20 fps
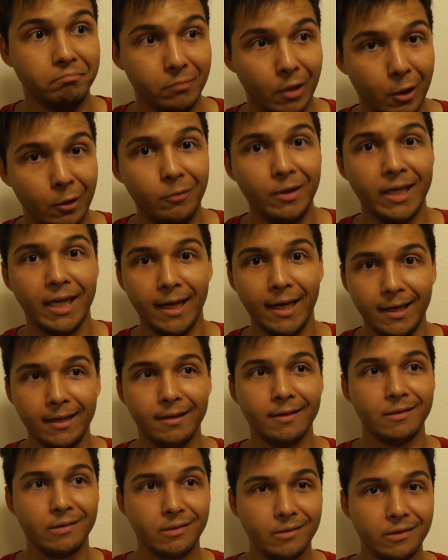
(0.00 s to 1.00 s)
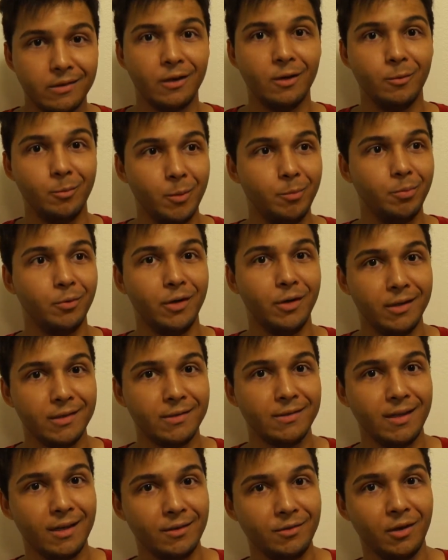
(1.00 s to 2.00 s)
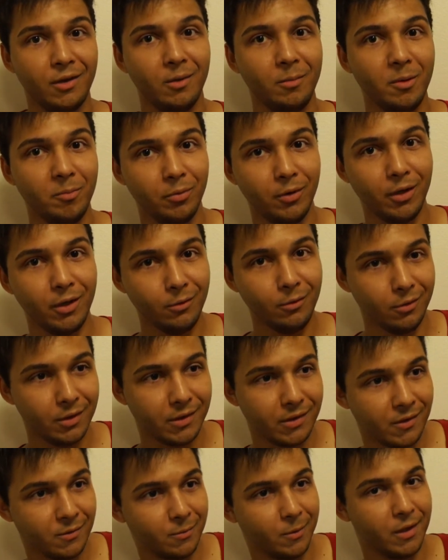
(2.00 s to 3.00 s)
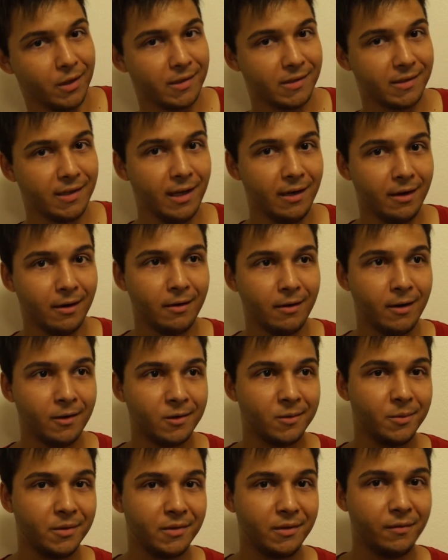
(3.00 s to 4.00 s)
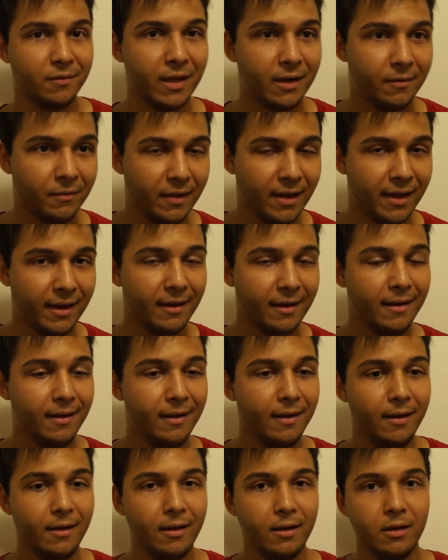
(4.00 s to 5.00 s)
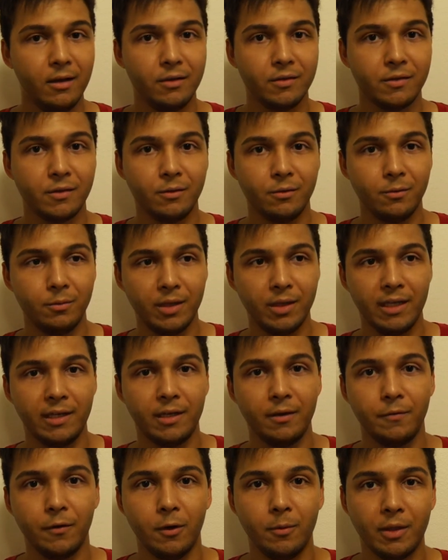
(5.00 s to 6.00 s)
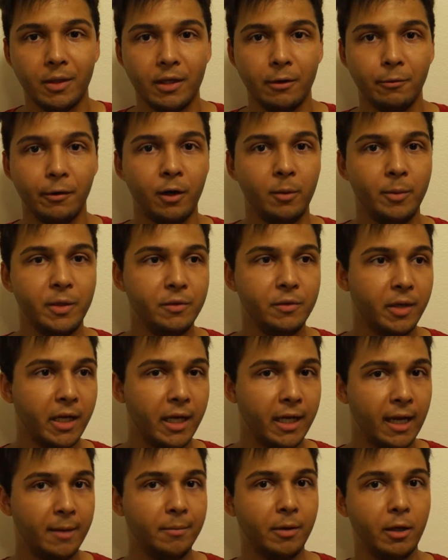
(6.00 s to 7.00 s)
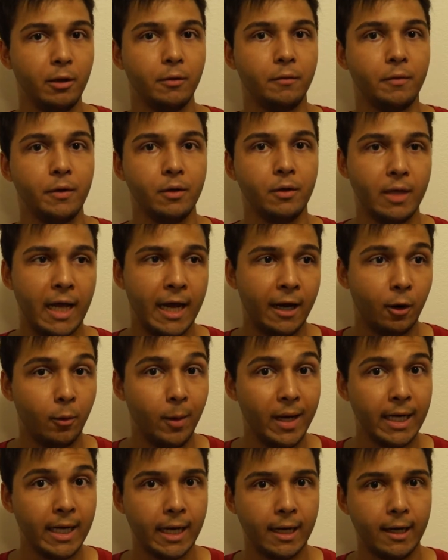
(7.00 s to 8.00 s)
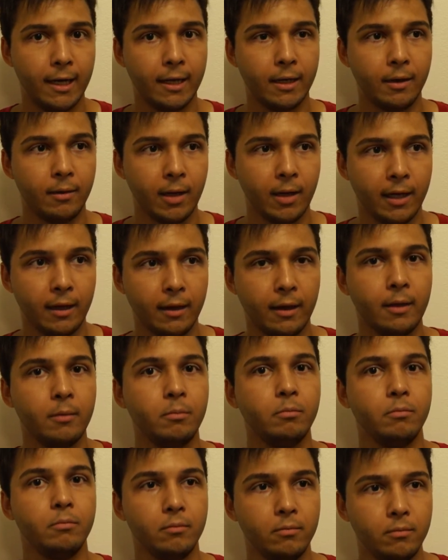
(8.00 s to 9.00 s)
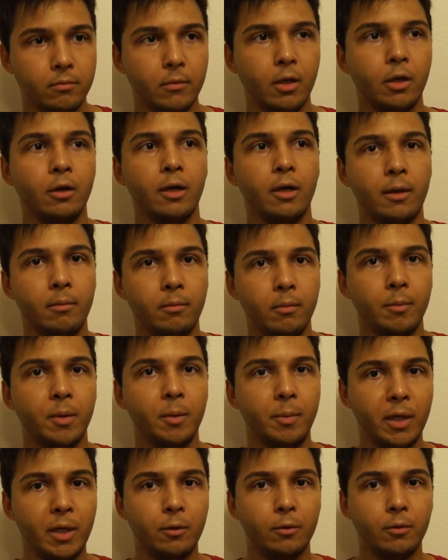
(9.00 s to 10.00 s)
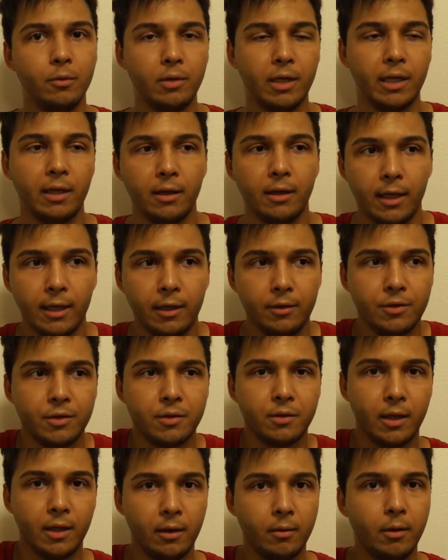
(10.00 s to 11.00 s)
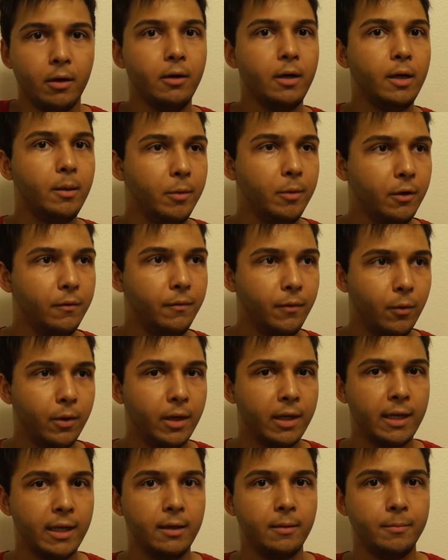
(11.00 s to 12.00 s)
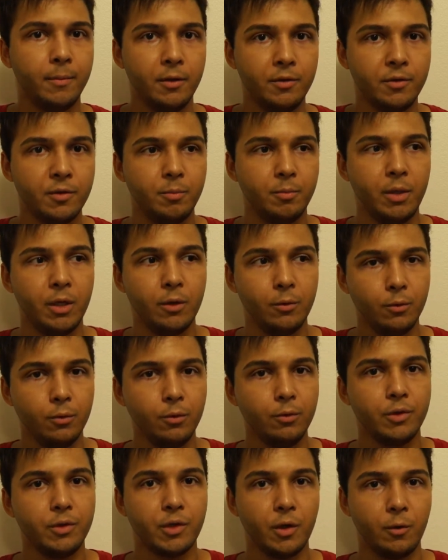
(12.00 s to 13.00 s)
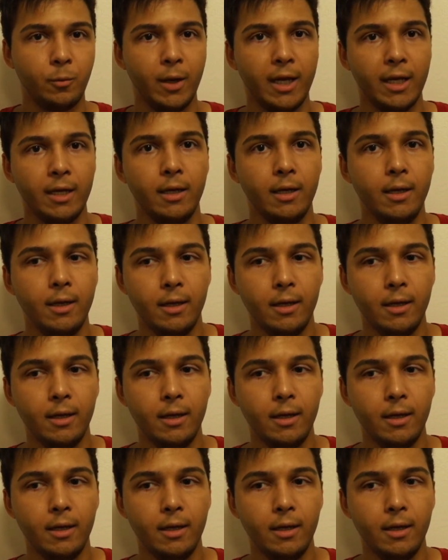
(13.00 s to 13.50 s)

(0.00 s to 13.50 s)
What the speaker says: okay, this is actually gonna be pretty cool. This is one of the standout announcements of that event. So when they confirmed that they were going to be doing a gameplay reveal at QuakeCon, I got, all right, I'm gonna be cool. Like, I can just like, all right, I'm looking forward to that. I'm gonna just be cool. Just gonna wait.